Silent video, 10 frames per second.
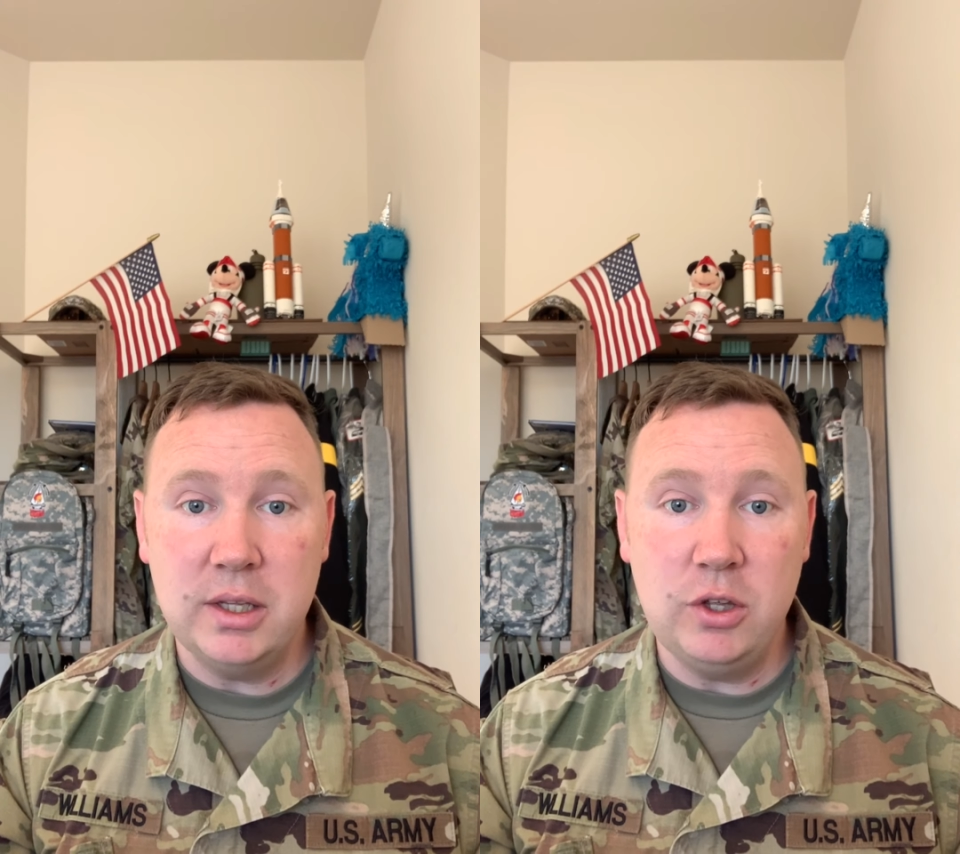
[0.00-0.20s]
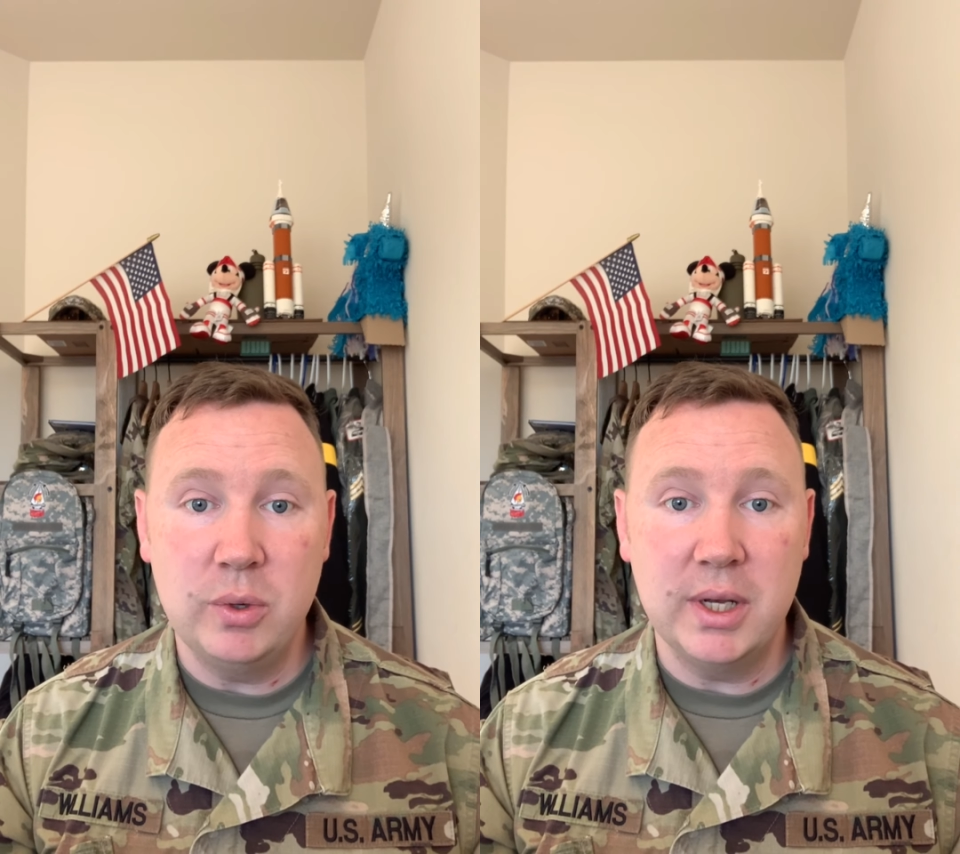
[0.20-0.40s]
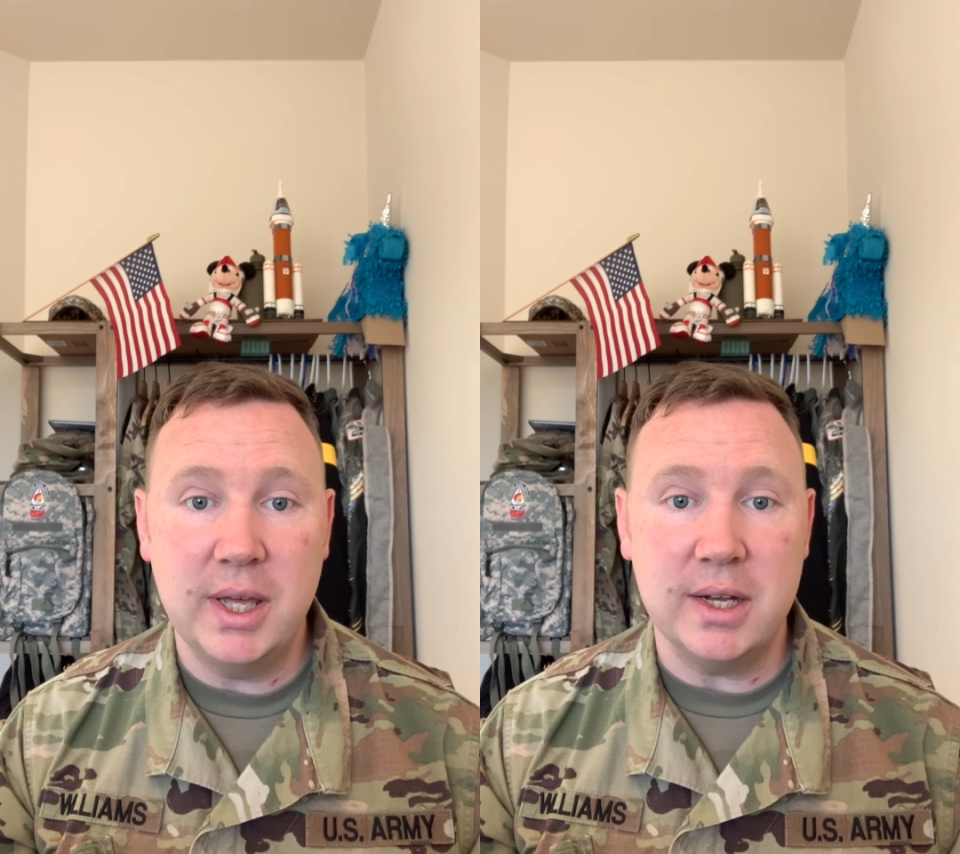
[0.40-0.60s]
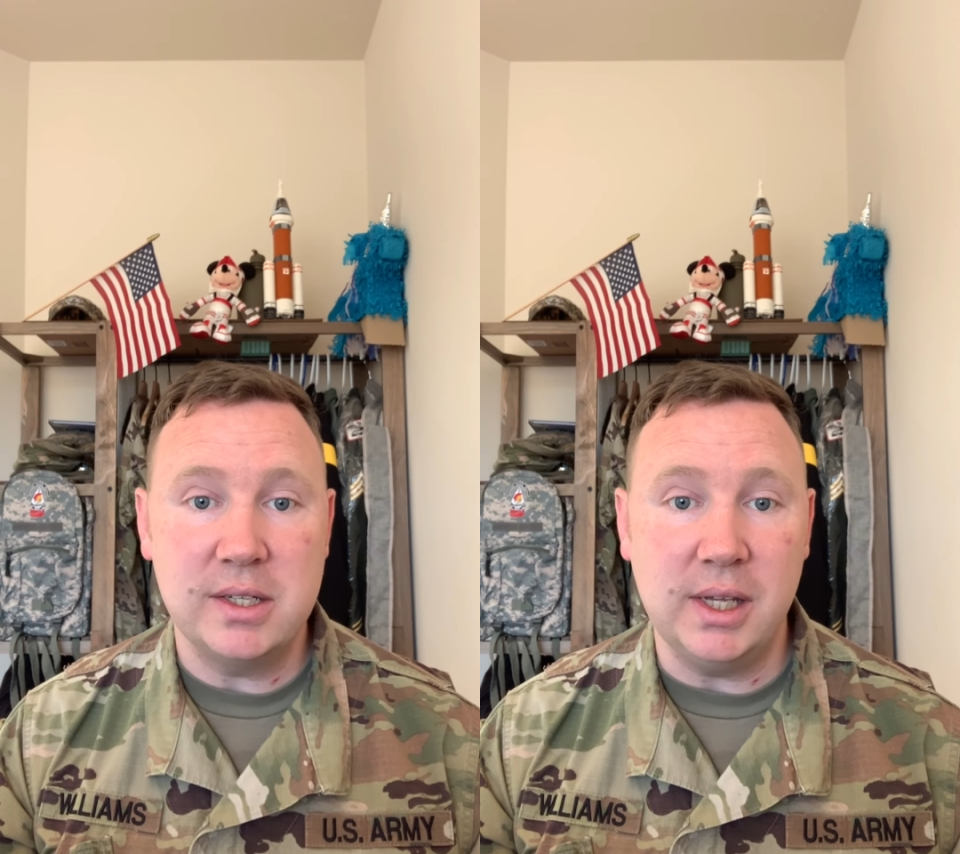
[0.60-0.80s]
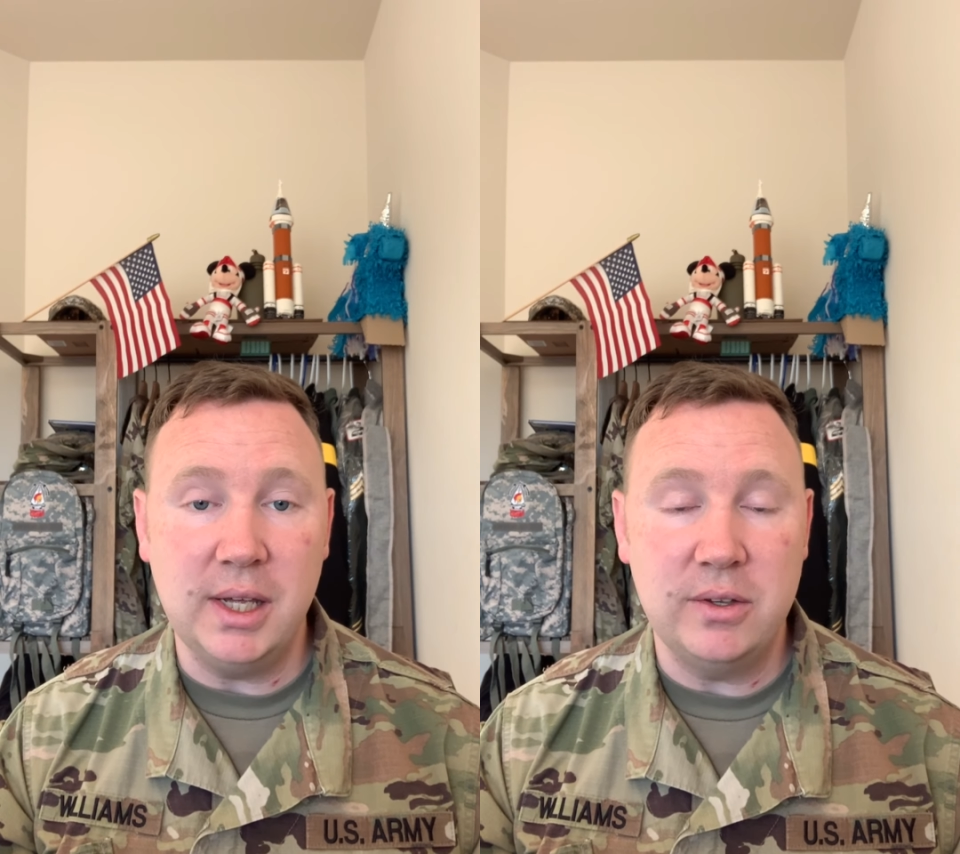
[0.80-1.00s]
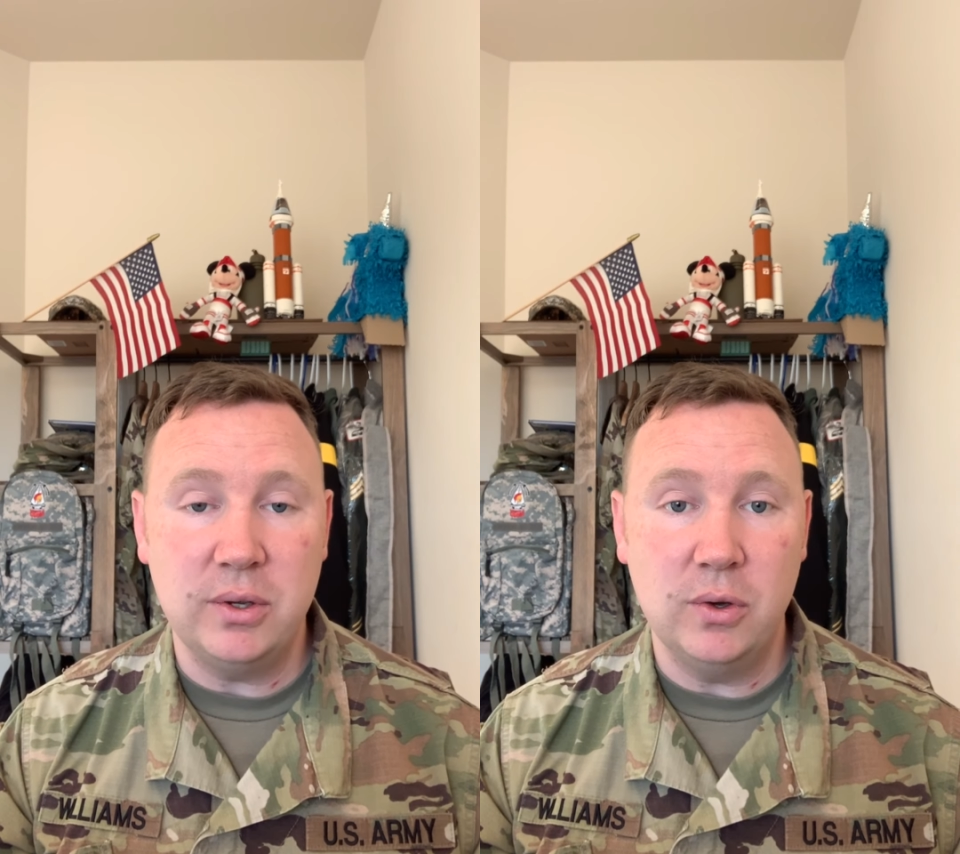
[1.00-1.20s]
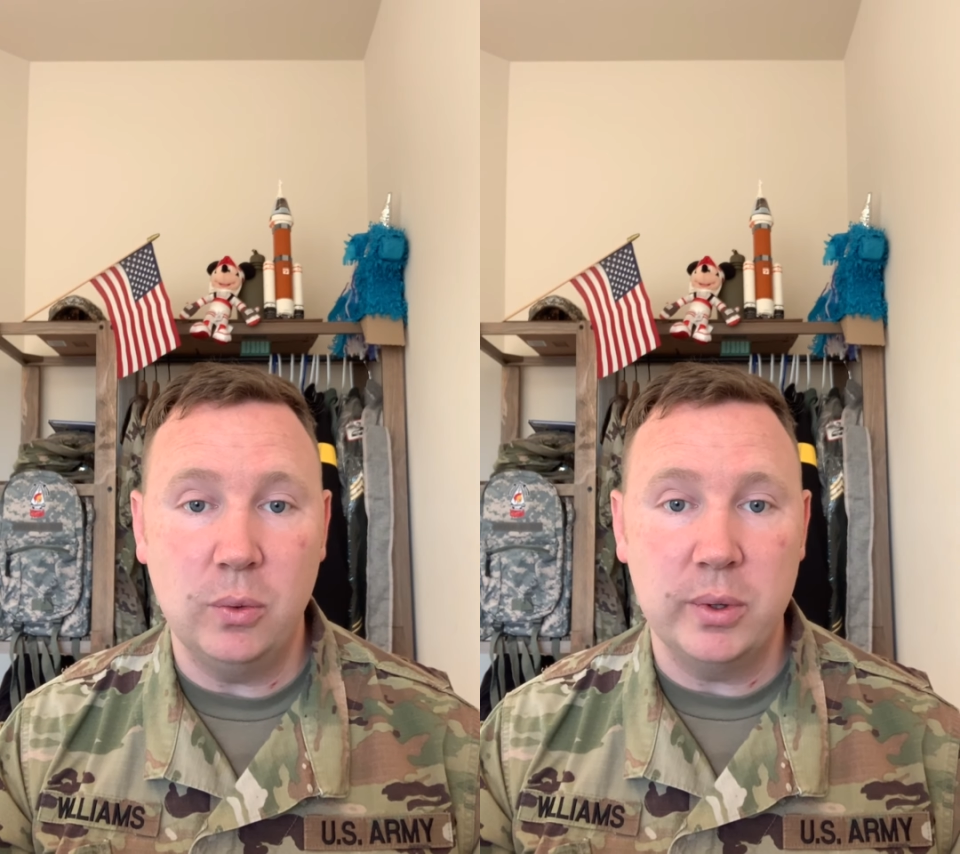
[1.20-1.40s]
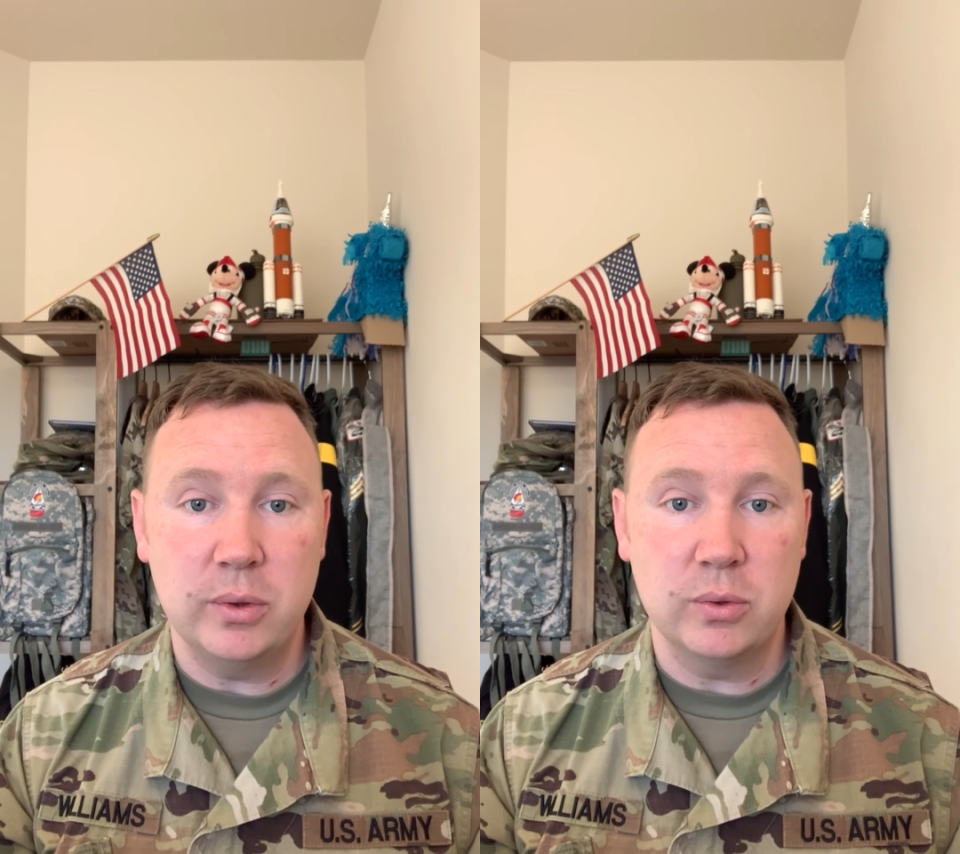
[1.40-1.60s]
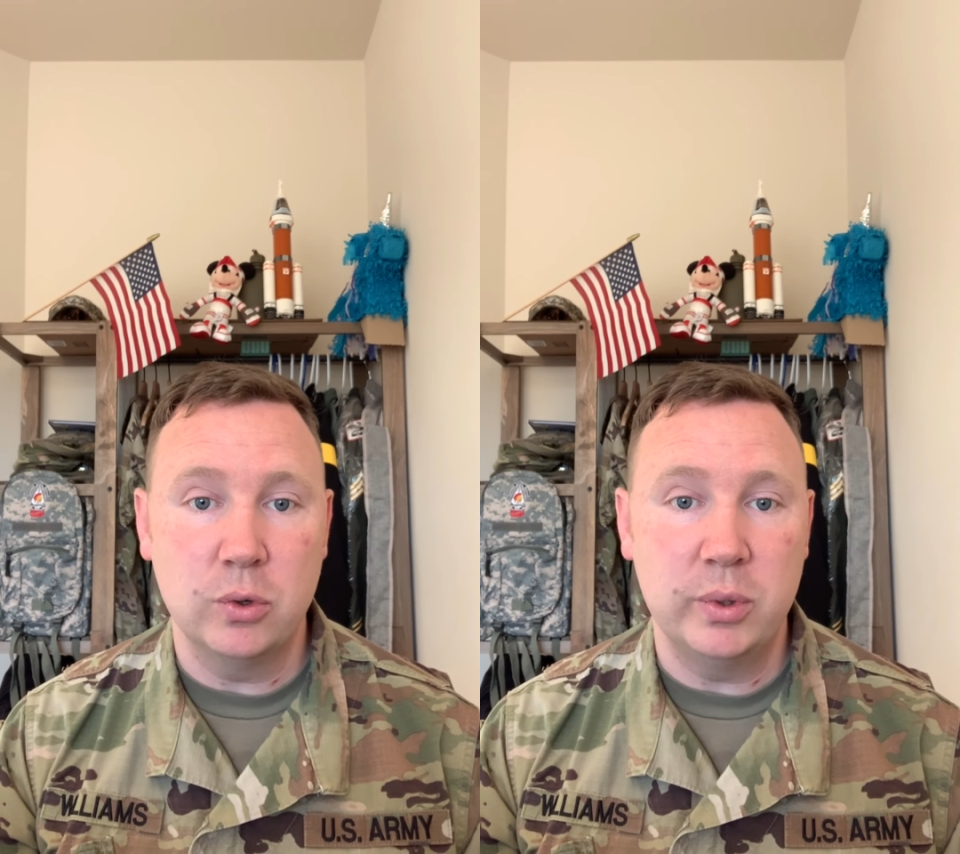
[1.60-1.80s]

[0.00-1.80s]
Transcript: you can get to E2 through